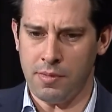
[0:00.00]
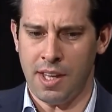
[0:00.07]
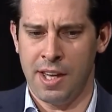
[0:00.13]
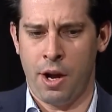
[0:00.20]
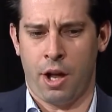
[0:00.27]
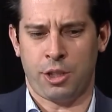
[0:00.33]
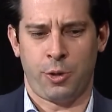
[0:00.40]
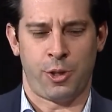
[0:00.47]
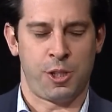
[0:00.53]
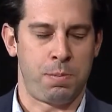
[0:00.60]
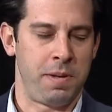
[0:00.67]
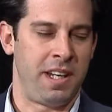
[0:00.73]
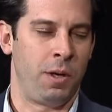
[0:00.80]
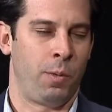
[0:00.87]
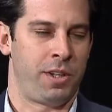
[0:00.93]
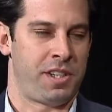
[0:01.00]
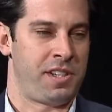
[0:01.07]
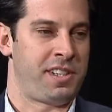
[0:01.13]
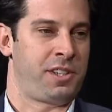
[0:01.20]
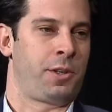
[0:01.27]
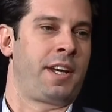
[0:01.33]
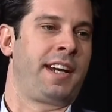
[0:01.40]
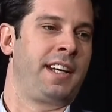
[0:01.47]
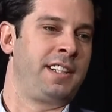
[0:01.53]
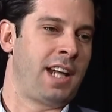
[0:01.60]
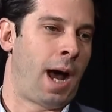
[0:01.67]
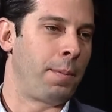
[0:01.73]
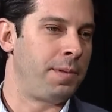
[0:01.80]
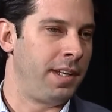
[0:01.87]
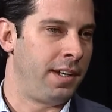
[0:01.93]
also the speed at which these things are getting
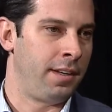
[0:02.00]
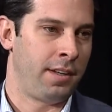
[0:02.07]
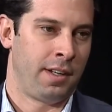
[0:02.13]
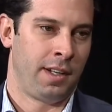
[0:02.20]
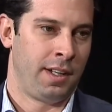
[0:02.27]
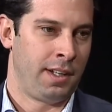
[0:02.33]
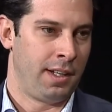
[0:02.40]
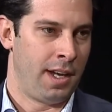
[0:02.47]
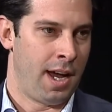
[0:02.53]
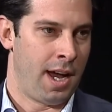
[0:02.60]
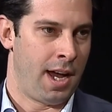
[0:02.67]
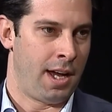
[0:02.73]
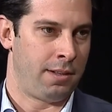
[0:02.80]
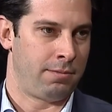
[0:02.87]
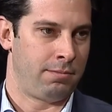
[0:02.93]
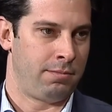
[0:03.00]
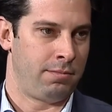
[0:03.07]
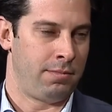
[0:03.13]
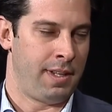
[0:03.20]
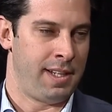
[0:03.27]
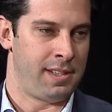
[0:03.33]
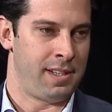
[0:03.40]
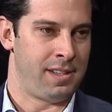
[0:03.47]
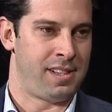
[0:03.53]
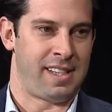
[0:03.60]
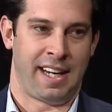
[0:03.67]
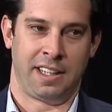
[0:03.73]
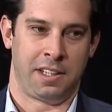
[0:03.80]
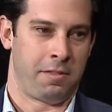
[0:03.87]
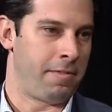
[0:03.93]
adopted is
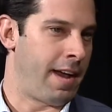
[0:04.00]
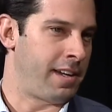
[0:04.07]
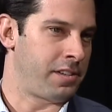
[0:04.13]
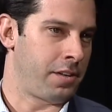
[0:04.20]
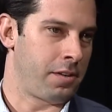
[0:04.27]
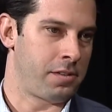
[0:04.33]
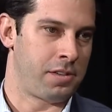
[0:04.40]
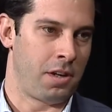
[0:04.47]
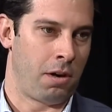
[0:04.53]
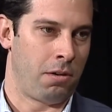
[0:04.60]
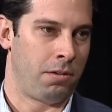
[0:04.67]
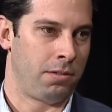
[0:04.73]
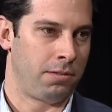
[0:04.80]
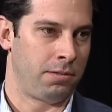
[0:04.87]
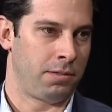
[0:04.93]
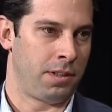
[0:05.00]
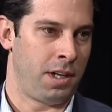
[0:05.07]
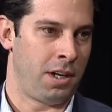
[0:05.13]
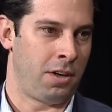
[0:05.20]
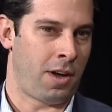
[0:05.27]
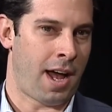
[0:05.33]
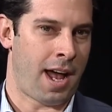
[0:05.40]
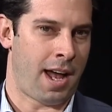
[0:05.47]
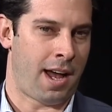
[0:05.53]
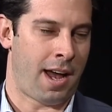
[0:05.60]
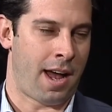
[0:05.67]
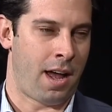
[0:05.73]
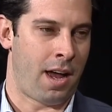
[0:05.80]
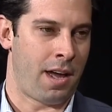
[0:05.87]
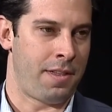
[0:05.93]
insanely faster. So
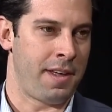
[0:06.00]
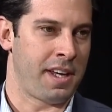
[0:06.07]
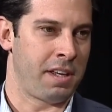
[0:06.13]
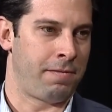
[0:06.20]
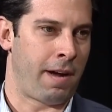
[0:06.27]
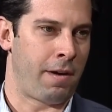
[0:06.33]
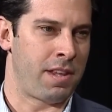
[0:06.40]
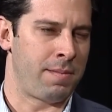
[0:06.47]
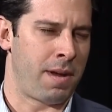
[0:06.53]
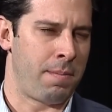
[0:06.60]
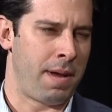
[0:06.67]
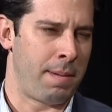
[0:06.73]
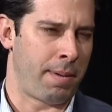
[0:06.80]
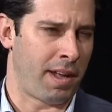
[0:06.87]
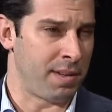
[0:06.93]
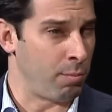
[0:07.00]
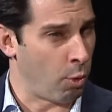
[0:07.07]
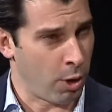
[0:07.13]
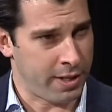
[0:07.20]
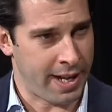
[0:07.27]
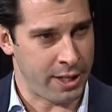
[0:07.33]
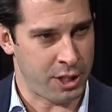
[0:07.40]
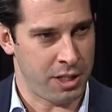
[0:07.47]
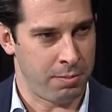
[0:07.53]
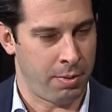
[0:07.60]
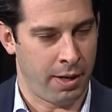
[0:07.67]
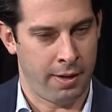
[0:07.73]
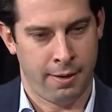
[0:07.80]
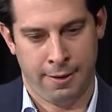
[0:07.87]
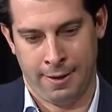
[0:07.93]
I think if I were them, I'd pay probably more attention.
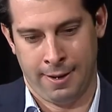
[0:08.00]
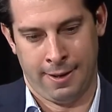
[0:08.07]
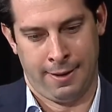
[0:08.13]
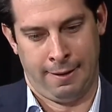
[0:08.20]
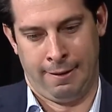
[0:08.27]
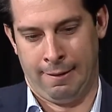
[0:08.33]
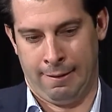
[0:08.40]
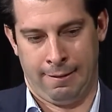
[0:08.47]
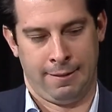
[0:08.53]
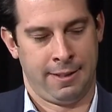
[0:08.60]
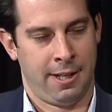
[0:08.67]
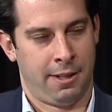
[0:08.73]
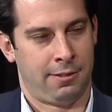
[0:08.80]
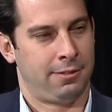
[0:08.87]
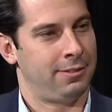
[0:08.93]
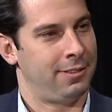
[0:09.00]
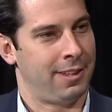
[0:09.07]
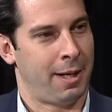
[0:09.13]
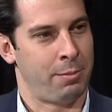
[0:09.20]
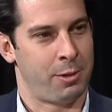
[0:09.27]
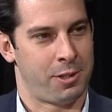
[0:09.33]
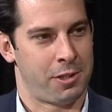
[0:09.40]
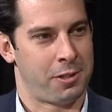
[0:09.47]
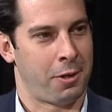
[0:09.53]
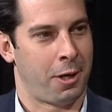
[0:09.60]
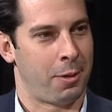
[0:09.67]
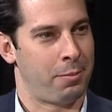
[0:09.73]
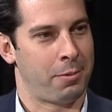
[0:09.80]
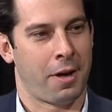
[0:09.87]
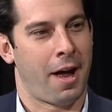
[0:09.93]
But I'm just a
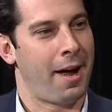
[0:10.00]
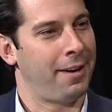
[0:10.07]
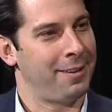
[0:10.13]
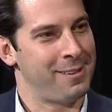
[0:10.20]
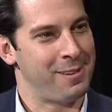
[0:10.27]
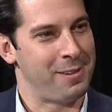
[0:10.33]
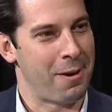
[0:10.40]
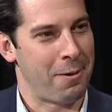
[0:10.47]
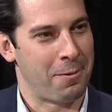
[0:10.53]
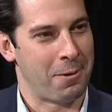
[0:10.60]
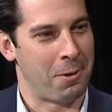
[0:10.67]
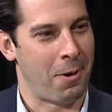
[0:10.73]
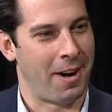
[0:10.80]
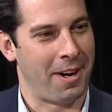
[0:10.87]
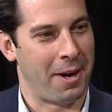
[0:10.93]
startup guy, so what do I